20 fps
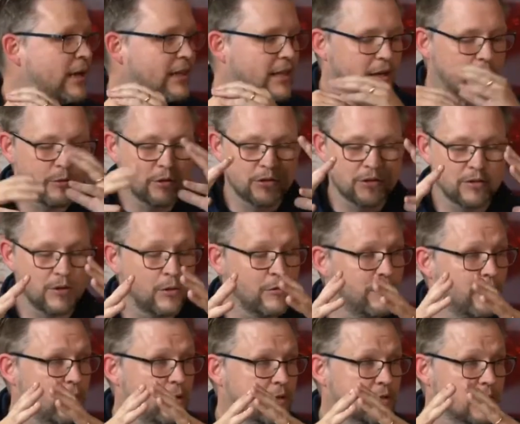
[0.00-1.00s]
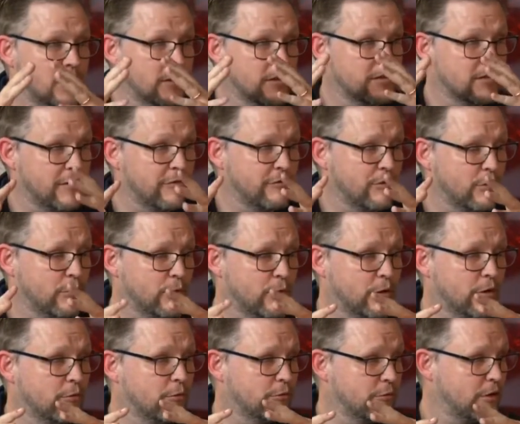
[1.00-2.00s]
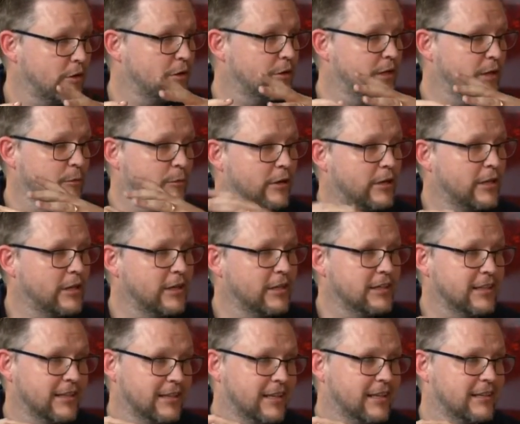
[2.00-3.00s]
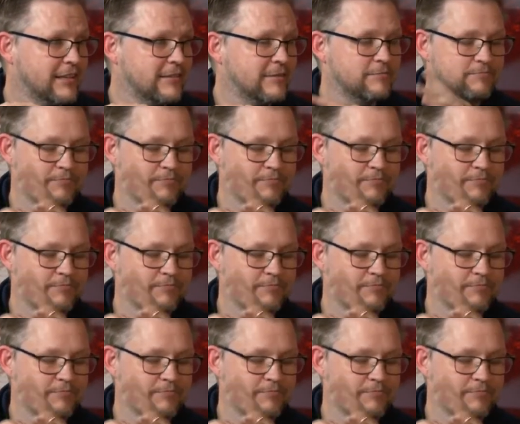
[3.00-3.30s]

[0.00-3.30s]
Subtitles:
well. Like we're so focused on the stuff we're currently working on that